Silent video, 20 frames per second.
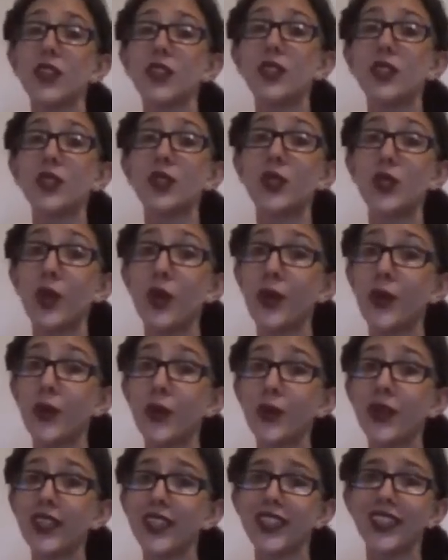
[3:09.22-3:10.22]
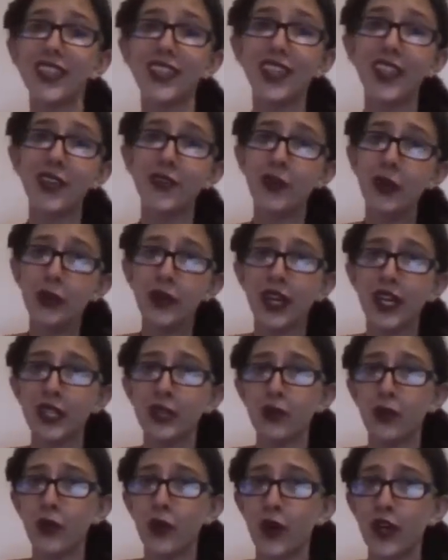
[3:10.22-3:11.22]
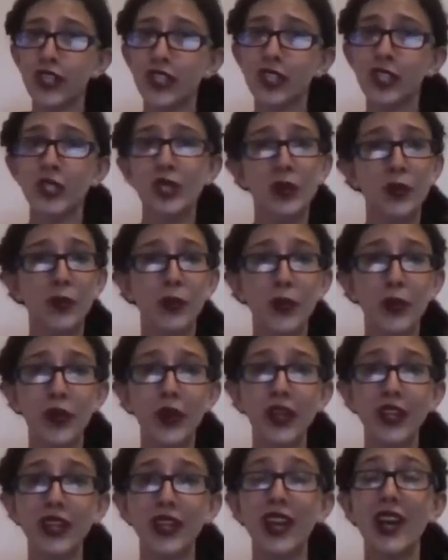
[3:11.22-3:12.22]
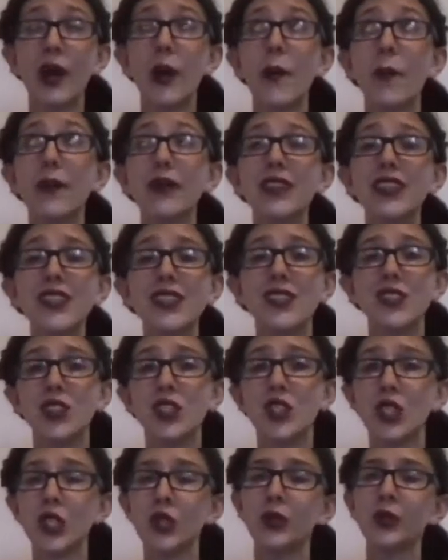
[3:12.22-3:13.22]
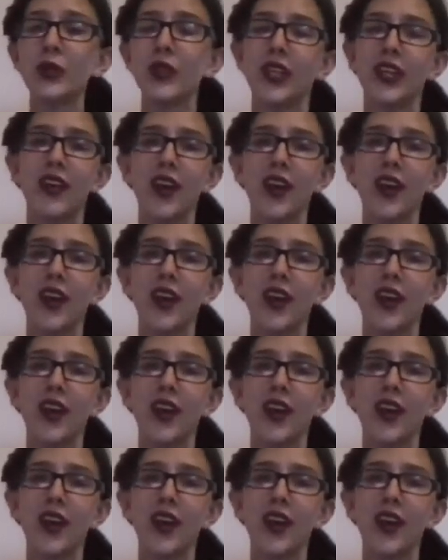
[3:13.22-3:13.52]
So if you guys want to support, please do.